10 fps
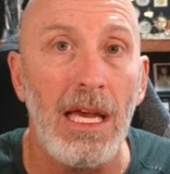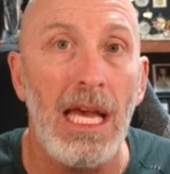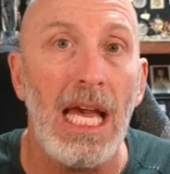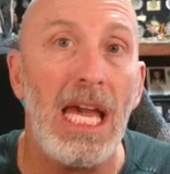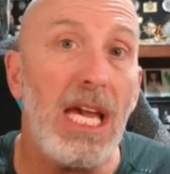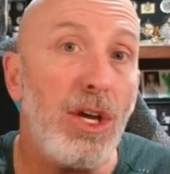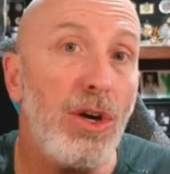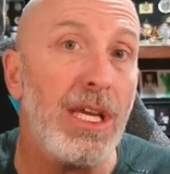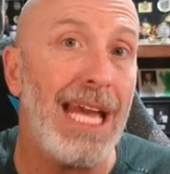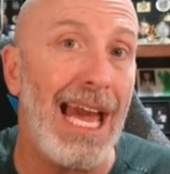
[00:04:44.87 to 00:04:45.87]
he
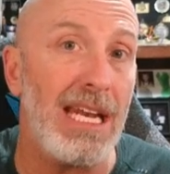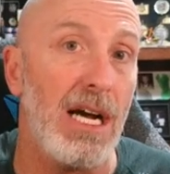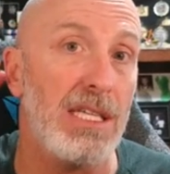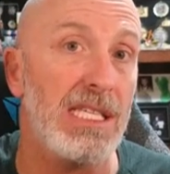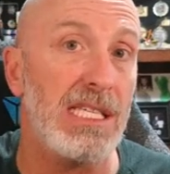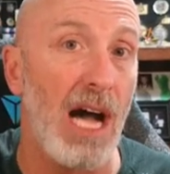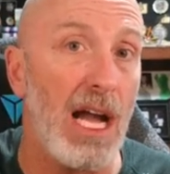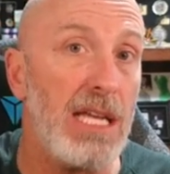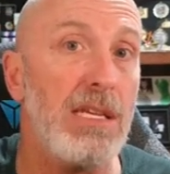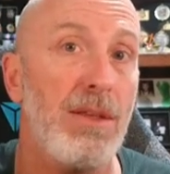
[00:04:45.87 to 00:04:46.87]
could get
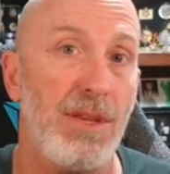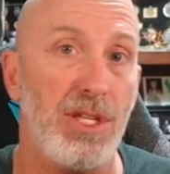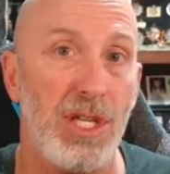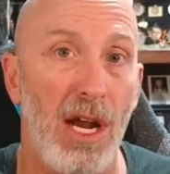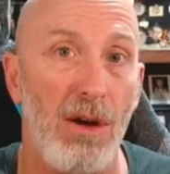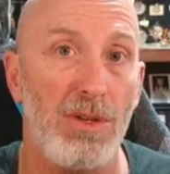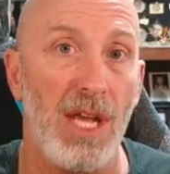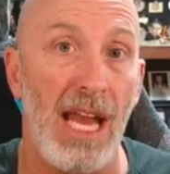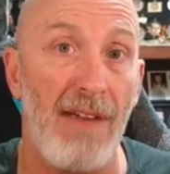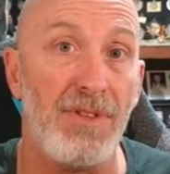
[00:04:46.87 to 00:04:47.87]
assigned the shares
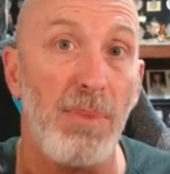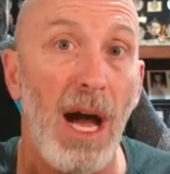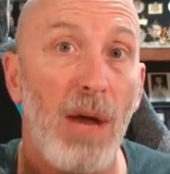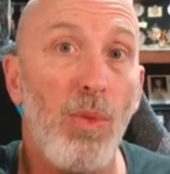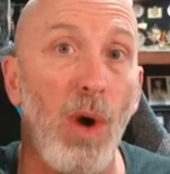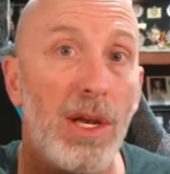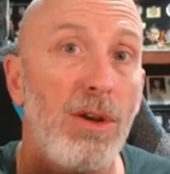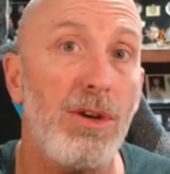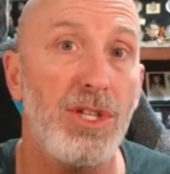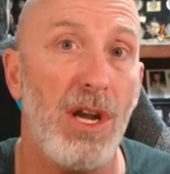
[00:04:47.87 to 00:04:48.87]
and have to buy
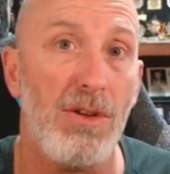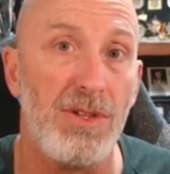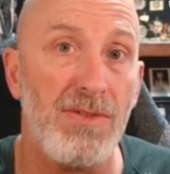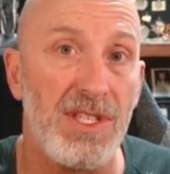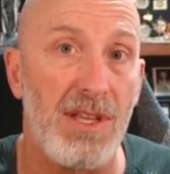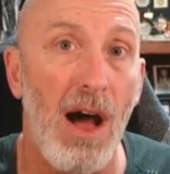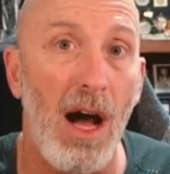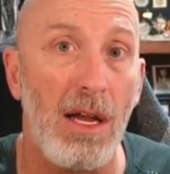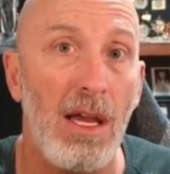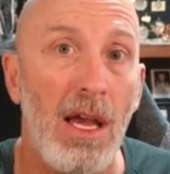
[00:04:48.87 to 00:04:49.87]
100 shares of
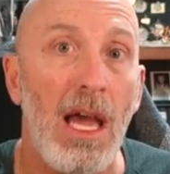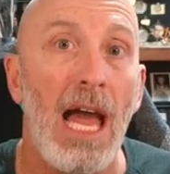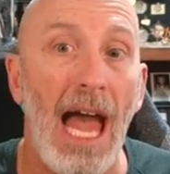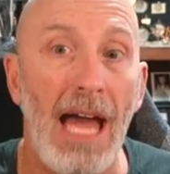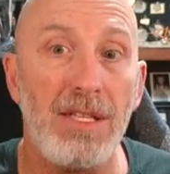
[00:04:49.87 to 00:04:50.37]
stock at